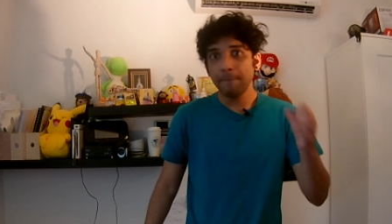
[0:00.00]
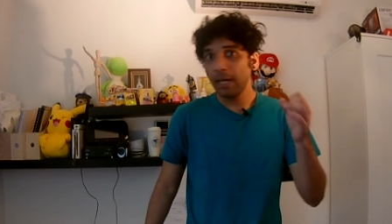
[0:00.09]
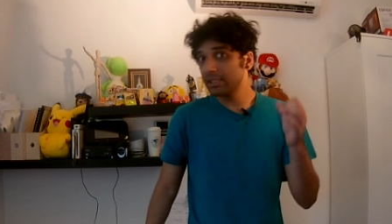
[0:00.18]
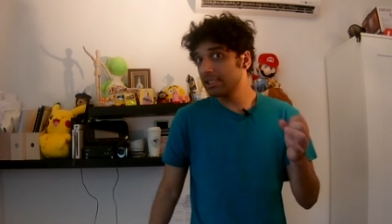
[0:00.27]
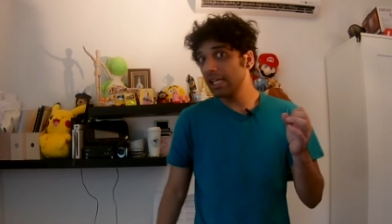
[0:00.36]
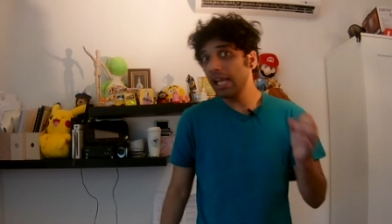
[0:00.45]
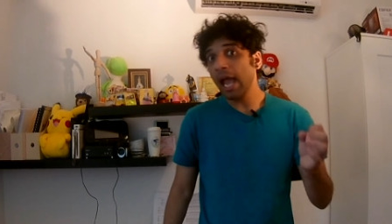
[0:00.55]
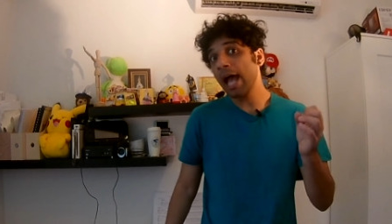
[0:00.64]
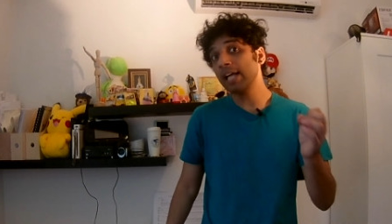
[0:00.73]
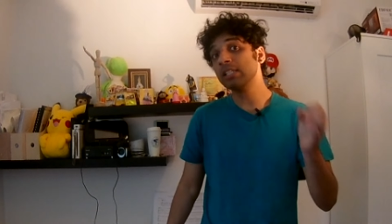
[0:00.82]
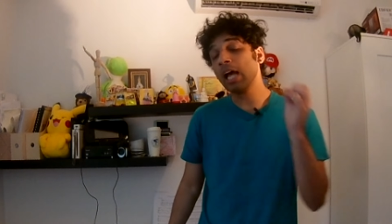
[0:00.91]
But she
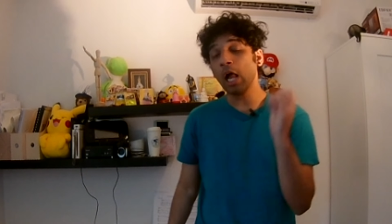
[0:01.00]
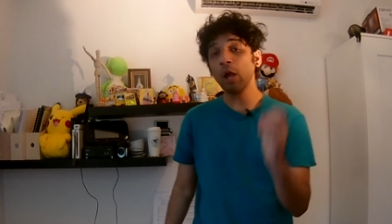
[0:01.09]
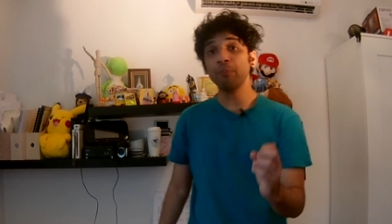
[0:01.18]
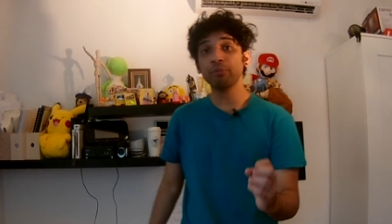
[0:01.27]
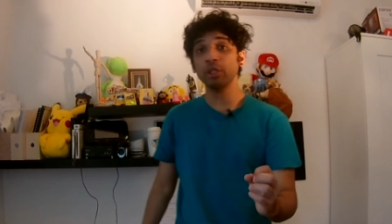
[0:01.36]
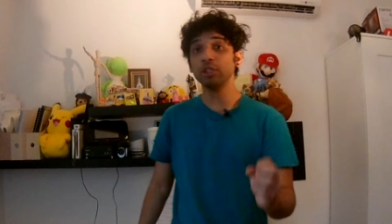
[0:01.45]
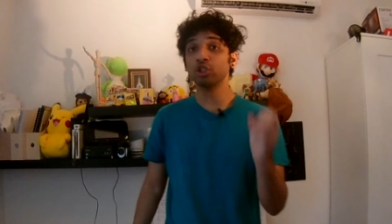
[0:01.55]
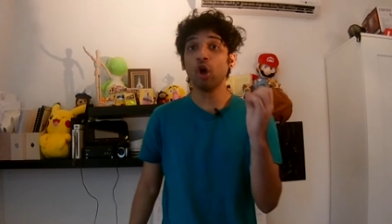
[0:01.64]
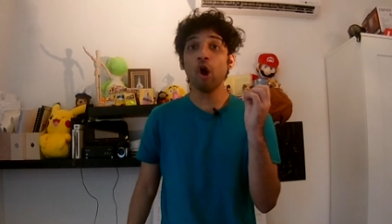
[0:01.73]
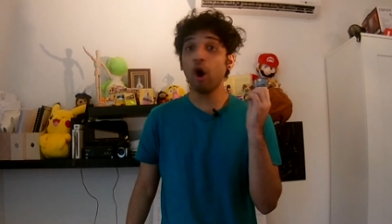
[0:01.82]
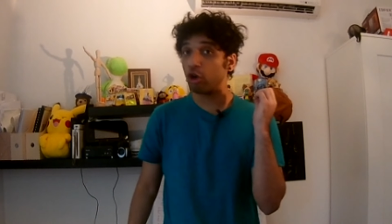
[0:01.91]
has helped us
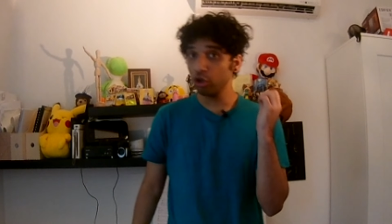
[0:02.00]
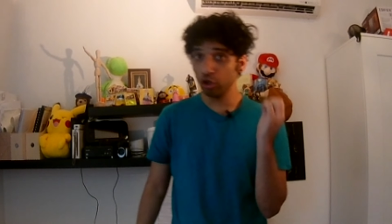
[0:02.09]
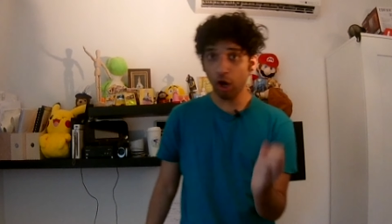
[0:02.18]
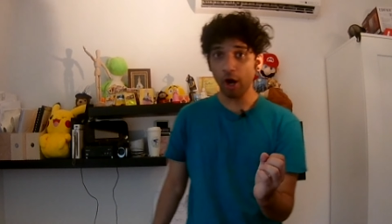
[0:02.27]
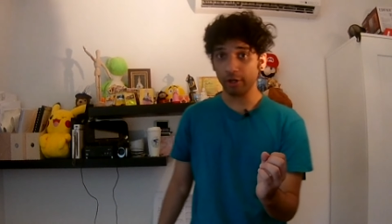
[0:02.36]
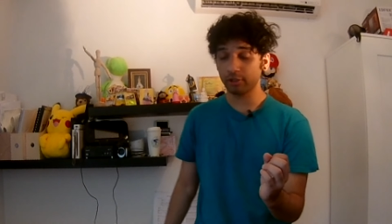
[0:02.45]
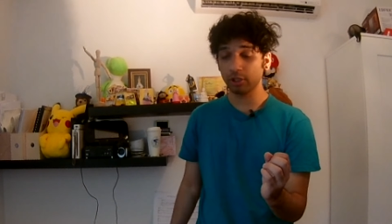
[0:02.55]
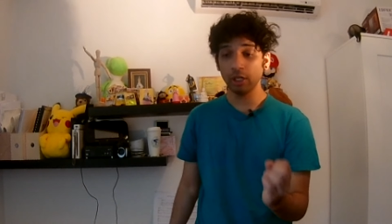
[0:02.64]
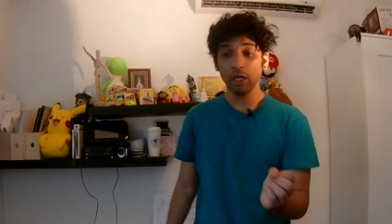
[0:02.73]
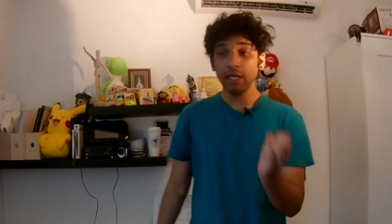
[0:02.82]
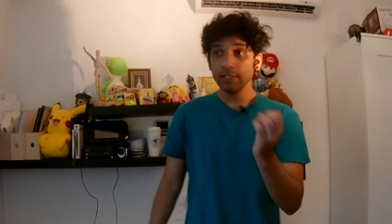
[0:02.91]
a lot.
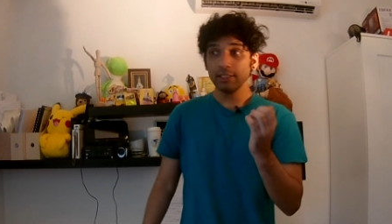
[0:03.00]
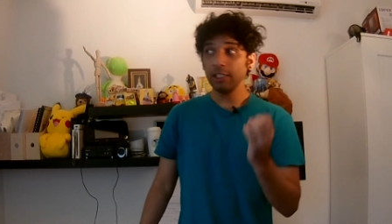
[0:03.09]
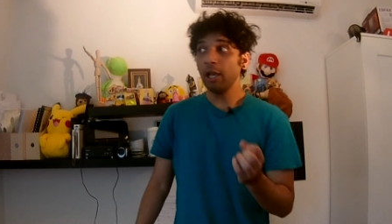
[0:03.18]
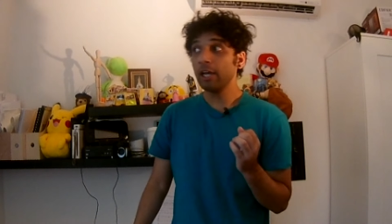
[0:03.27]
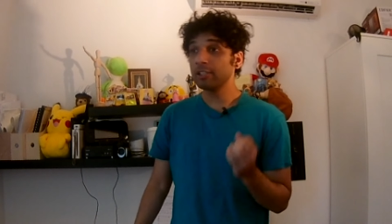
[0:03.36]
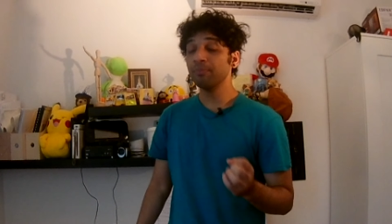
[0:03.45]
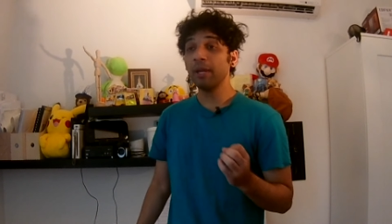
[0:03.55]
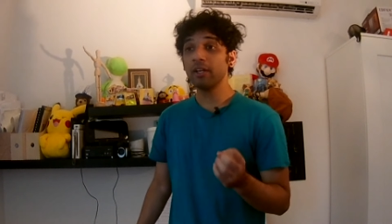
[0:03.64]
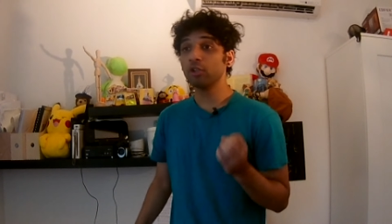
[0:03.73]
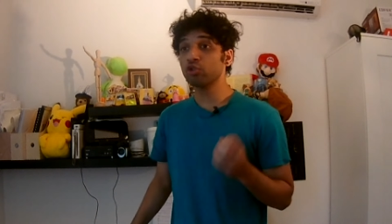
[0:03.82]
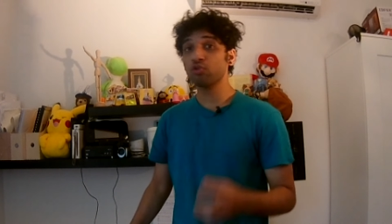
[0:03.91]
She has
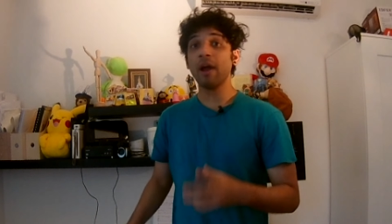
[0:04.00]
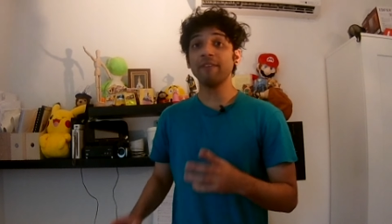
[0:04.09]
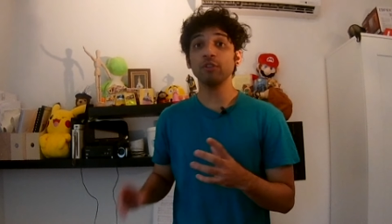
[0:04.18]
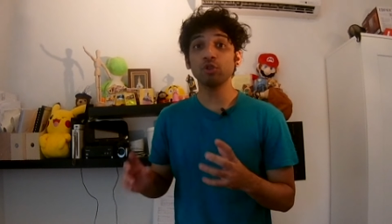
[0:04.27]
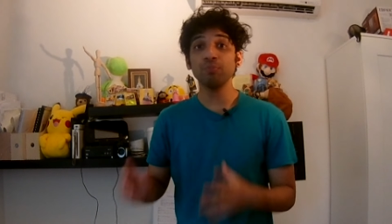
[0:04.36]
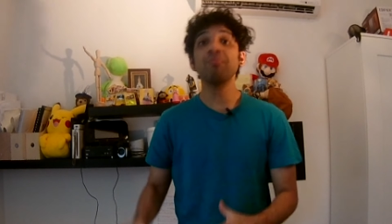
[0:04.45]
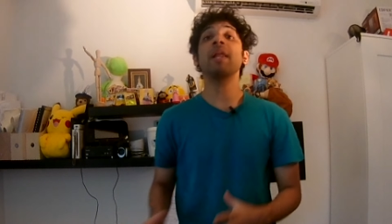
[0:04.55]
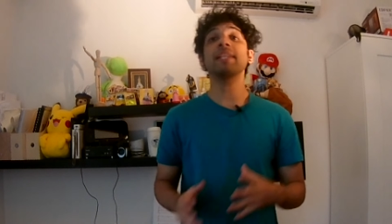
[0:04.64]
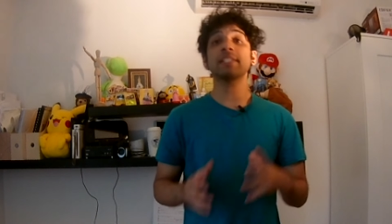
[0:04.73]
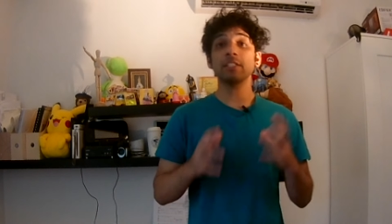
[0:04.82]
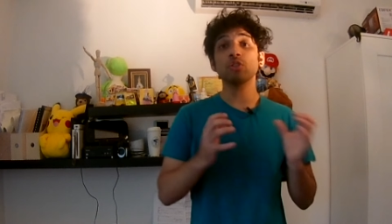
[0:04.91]
made us travel to
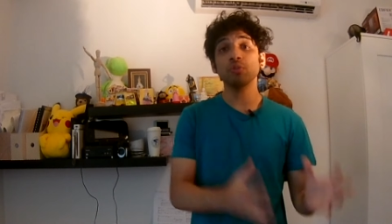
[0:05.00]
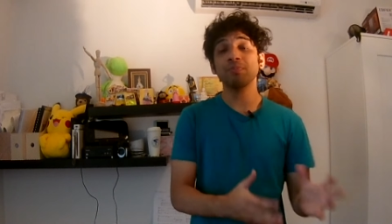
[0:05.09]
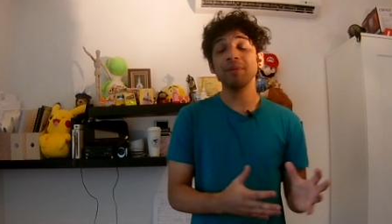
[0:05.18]
places.